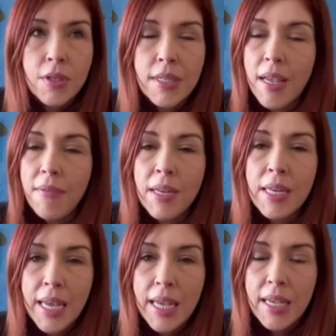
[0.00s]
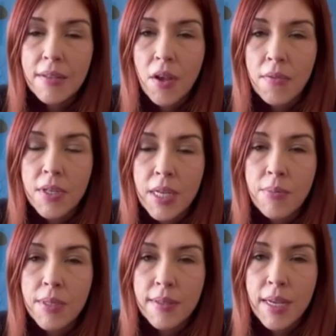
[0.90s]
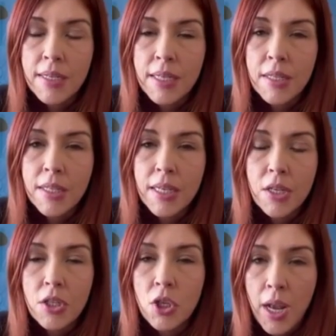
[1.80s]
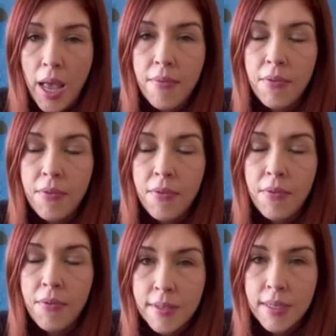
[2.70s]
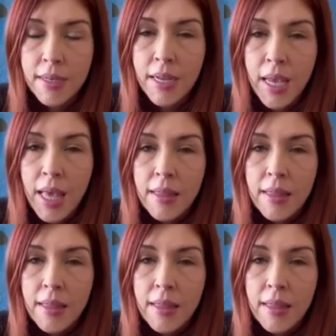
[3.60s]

7 years after he was sentenced to life in prison